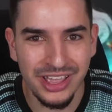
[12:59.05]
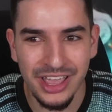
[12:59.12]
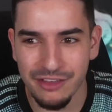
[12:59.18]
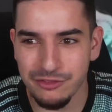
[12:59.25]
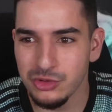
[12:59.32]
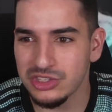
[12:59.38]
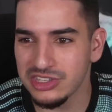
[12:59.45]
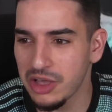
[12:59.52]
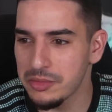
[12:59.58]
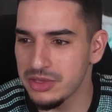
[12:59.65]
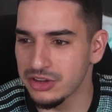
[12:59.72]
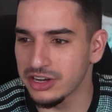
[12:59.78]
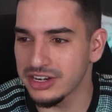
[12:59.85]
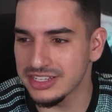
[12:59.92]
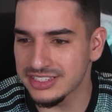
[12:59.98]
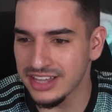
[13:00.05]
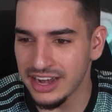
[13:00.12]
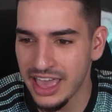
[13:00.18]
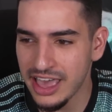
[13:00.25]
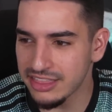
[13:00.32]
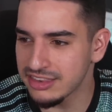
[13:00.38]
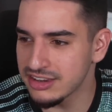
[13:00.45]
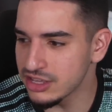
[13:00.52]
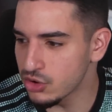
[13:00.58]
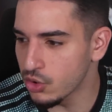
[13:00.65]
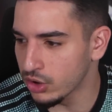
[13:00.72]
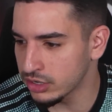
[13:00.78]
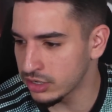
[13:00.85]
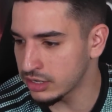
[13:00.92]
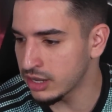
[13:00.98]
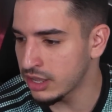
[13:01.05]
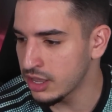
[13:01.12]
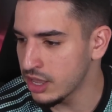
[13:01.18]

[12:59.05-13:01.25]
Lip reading: If you tell me you're going to sign Anthony Gordon,